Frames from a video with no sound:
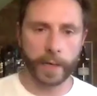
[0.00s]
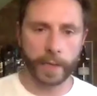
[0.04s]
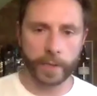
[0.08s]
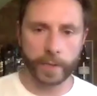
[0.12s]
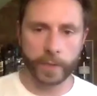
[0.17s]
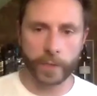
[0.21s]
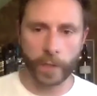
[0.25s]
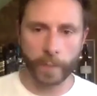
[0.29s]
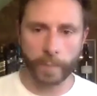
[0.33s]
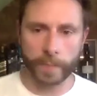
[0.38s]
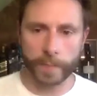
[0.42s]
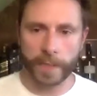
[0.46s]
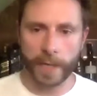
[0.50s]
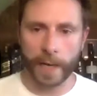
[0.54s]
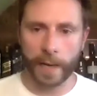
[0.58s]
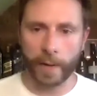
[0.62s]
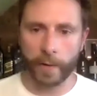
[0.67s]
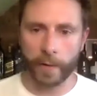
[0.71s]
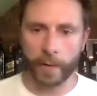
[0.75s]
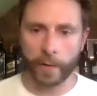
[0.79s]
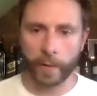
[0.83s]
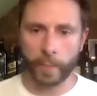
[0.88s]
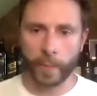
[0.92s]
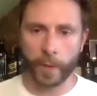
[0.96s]
of jumps
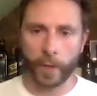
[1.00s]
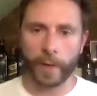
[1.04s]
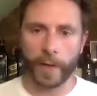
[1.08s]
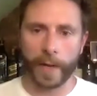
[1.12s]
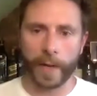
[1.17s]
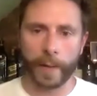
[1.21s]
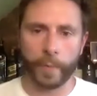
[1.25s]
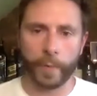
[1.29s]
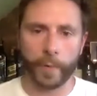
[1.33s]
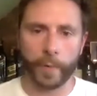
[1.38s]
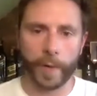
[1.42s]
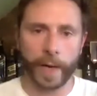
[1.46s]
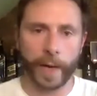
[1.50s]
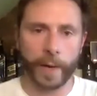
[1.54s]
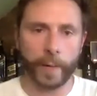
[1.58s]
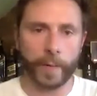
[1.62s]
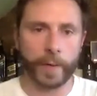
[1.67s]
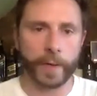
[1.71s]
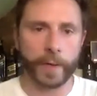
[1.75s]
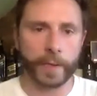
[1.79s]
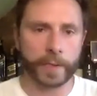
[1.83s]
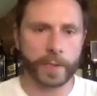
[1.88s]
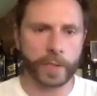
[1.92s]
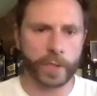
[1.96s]
out of the blue label now,
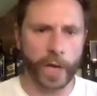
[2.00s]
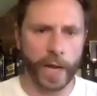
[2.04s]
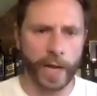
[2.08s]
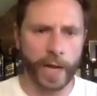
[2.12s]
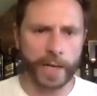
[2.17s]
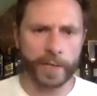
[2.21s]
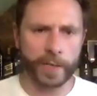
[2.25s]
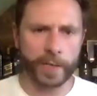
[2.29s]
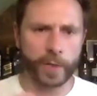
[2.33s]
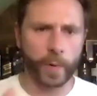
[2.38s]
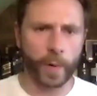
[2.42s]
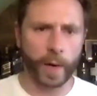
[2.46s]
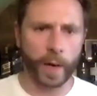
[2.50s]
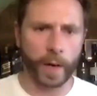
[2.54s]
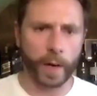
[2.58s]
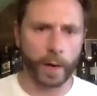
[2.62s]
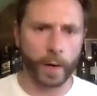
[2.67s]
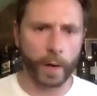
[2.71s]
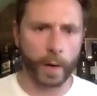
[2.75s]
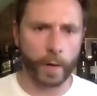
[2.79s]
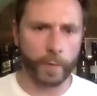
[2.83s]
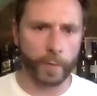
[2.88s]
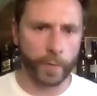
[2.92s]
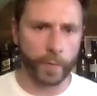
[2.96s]
and it's changed quite a
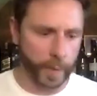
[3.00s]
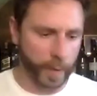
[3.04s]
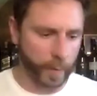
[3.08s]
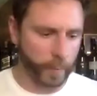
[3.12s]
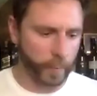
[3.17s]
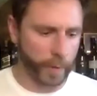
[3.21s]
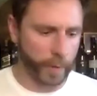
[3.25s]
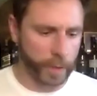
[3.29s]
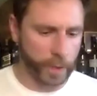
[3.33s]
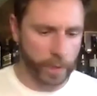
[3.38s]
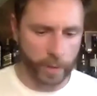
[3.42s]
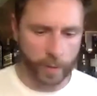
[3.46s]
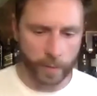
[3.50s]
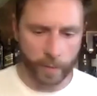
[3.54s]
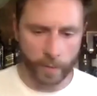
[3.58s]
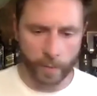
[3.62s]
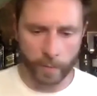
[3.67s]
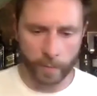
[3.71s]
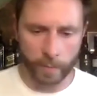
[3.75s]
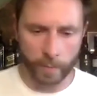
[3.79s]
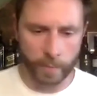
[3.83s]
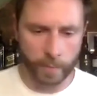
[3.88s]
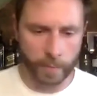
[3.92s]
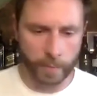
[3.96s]
lot from the
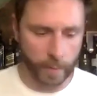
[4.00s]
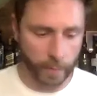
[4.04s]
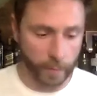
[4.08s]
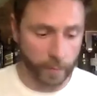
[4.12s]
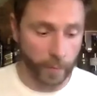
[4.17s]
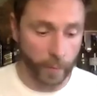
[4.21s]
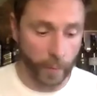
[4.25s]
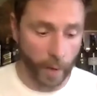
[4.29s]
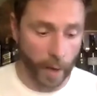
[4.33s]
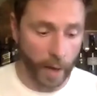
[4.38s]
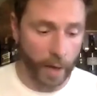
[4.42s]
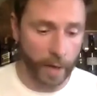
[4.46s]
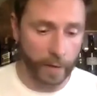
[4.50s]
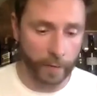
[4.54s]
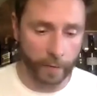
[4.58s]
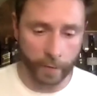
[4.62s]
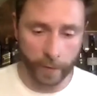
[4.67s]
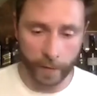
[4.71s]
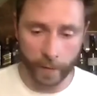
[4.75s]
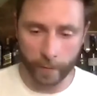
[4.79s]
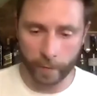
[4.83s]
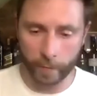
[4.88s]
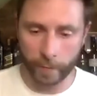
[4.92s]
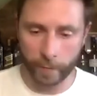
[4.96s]
original, I
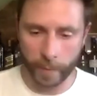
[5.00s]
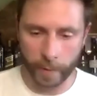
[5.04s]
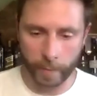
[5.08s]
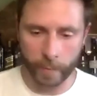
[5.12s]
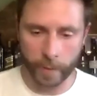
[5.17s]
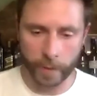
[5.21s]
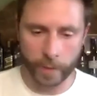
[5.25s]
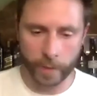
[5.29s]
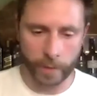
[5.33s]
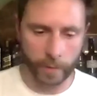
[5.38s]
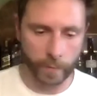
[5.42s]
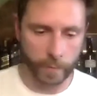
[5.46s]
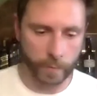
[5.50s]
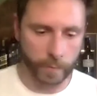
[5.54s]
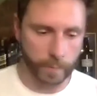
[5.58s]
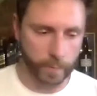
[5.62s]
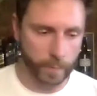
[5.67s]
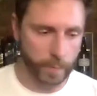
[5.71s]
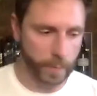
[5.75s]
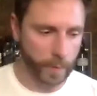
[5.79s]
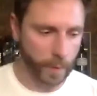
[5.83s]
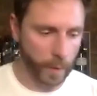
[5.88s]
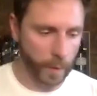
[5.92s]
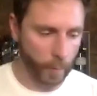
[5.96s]
feel, from the original
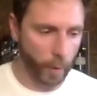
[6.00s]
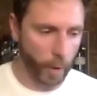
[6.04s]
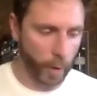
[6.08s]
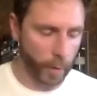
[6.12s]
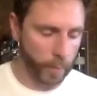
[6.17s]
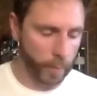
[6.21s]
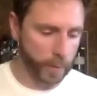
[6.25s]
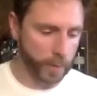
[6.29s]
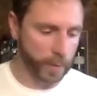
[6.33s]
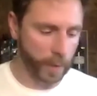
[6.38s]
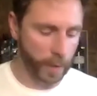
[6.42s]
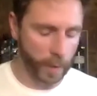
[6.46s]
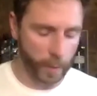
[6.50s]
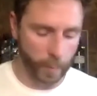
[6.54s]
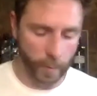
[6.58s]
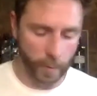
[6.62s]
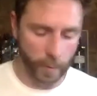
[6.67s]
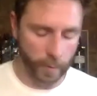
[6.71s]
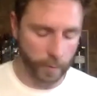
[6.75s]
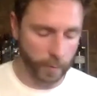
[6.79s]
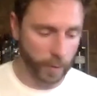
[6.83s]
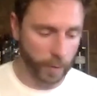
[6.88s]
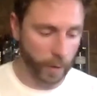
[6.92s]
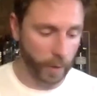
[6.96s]
aromas that you would
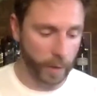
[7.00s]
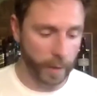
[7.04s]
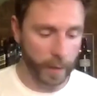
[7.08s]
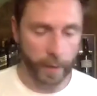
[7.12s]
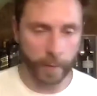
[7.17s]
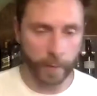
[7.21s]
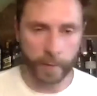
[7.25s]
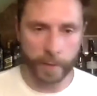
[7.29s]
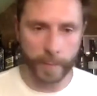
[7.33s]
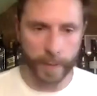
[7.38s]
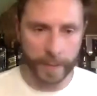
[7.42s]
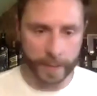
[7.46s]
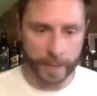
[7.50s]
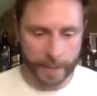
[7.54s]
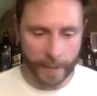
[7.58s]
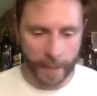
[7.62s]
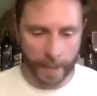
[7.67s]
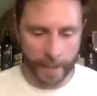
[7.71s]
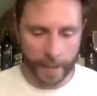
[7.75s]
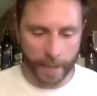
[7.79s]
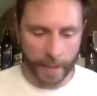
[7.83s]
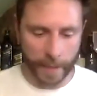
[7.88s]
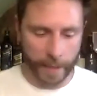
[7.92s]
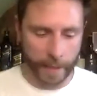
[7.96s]
have got. I know it's been
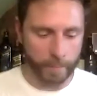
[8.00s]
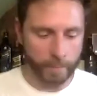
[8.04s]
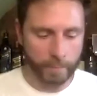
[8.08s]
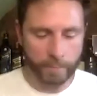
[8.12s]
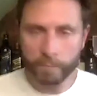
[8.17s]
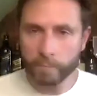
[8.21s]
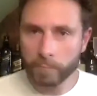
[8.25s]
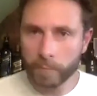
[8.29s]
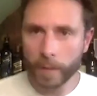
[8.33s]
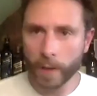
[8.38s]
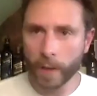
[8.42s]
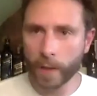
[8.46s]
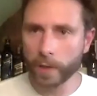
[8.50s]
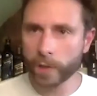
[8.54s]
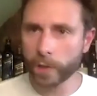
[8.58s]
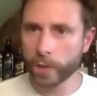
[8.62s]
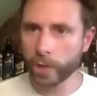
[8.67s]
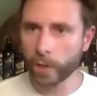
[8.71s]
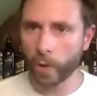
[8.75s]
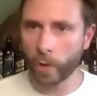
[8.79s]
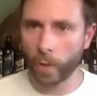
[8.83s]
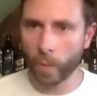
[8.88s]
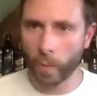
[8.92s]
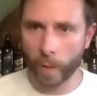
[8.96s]
sat there a short